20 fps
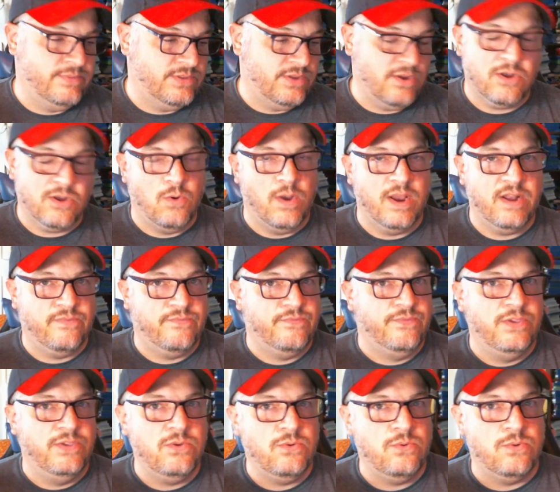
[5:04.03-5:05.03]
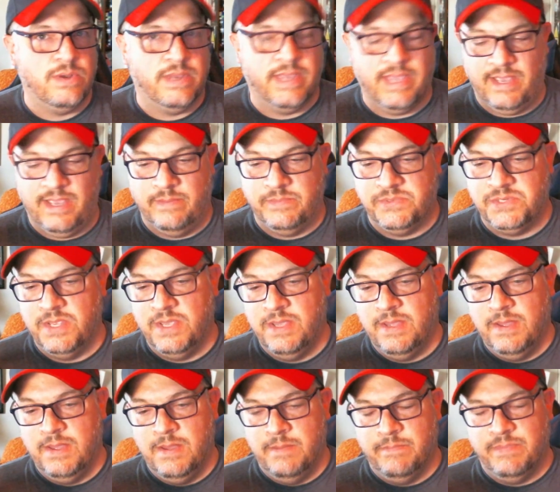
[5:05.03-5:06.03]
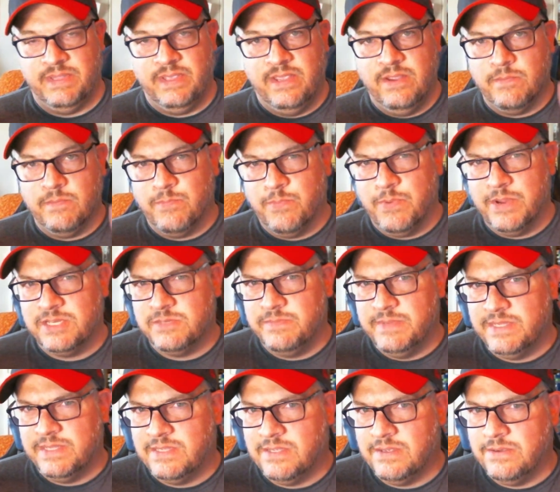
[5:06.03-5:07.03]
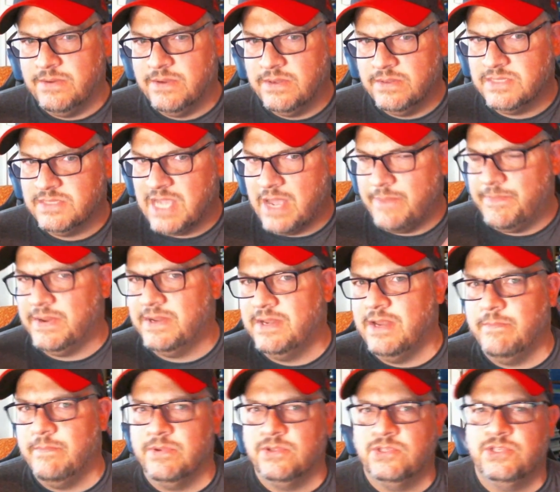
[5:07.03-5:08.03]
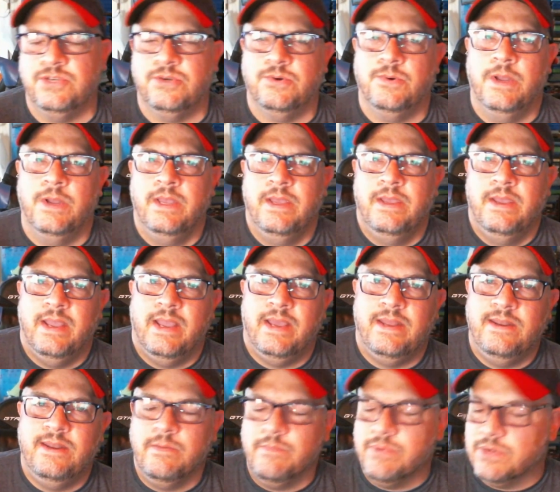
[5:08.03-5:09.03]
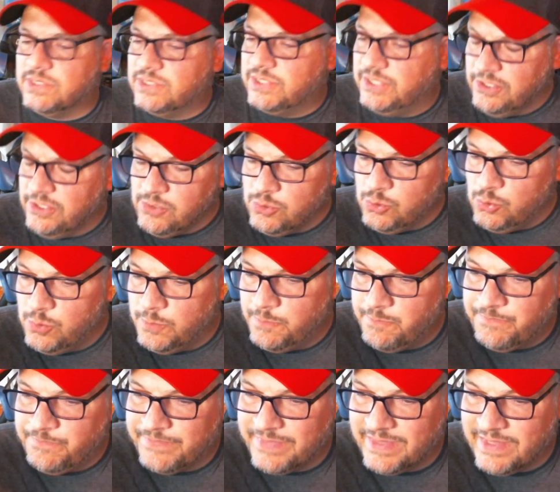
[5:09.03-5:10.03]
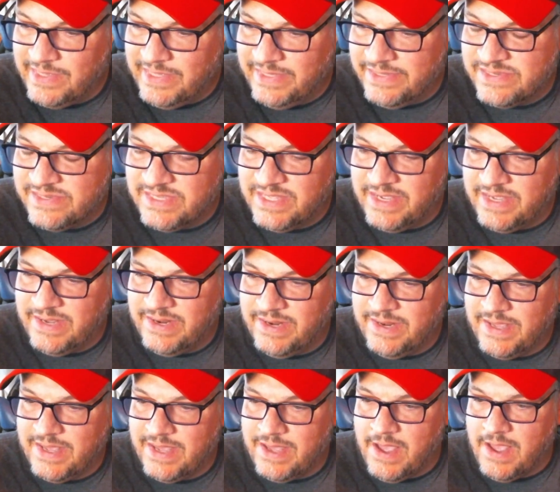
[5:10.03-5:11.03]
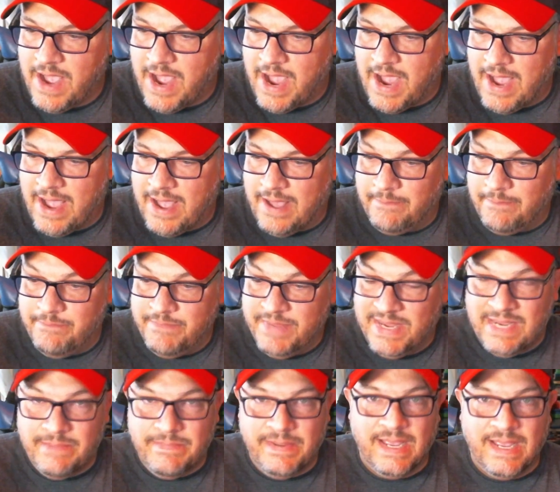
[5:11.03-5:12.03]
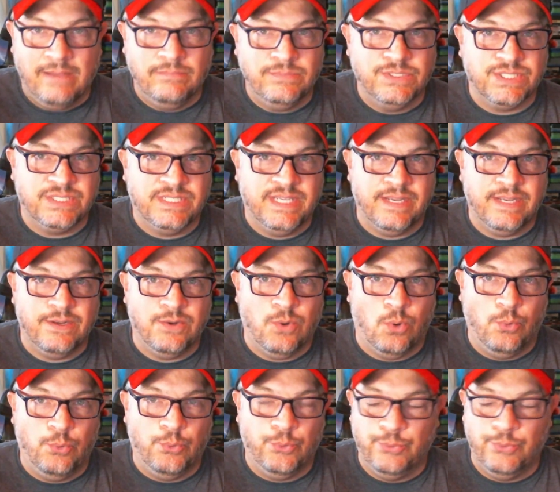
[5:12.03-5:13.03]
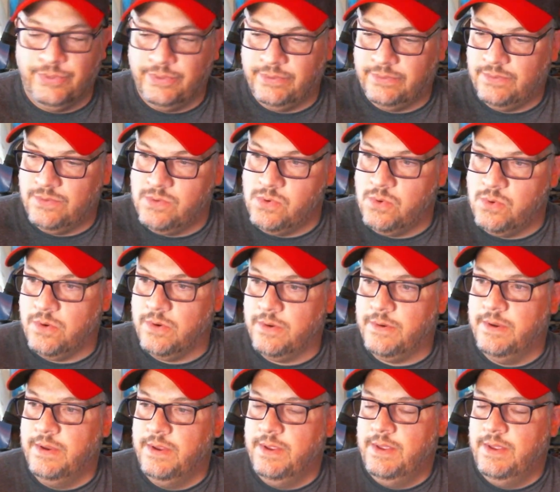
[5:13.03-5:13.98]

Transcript: There are quite a few games. But here brings me to topic number two. And number two is that maybe I'm just getting old, or